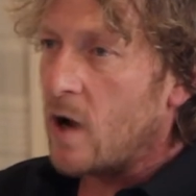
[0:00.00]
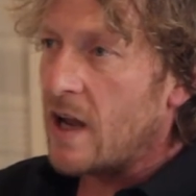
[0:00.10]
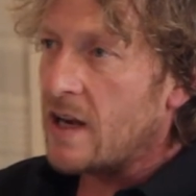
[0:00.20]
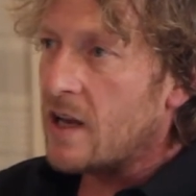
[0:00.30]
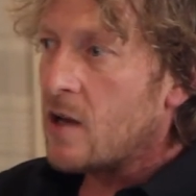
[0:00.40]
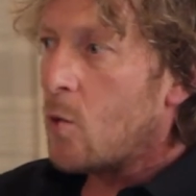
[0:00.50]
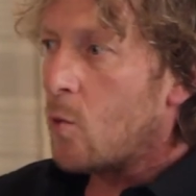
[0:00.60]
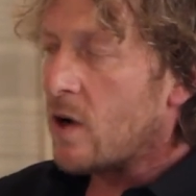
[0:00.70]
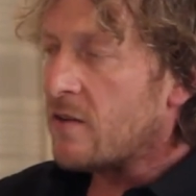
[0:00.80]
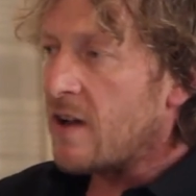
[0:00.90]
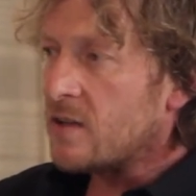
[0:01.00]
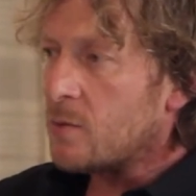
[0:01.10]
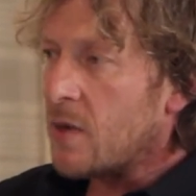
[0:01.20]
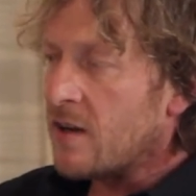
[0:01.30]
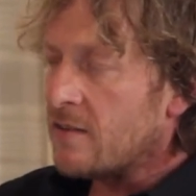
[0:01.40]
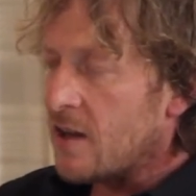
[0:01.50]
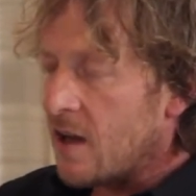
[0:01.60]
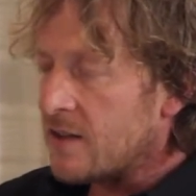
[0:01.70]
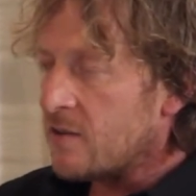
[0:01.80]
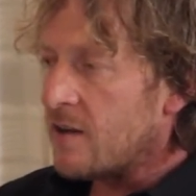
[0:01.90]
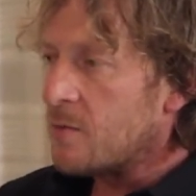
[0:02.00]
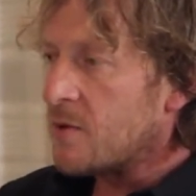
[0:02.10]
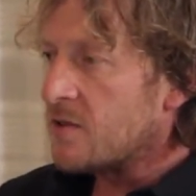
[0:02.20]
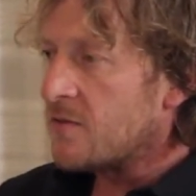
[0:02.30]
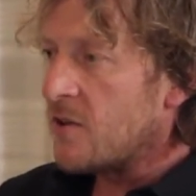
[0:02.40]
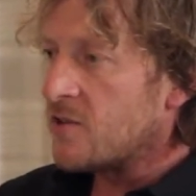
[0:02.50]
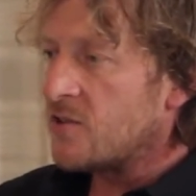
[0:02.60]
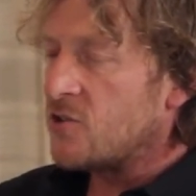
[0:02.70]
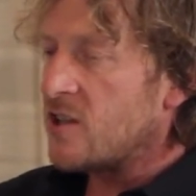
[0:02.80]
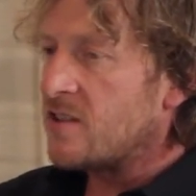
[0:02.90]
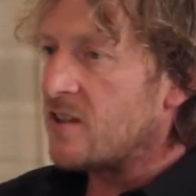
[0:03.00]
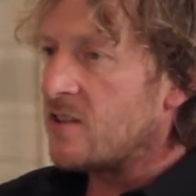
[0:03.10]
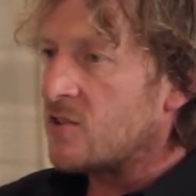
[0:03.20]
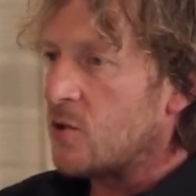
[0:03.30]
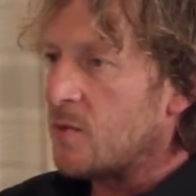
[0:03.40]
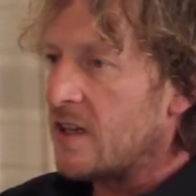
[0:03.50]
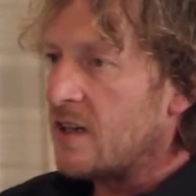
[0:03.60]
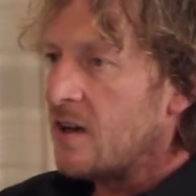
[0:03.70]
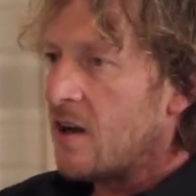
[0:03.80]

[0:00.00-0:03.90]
When one of our developers first suggested it to me,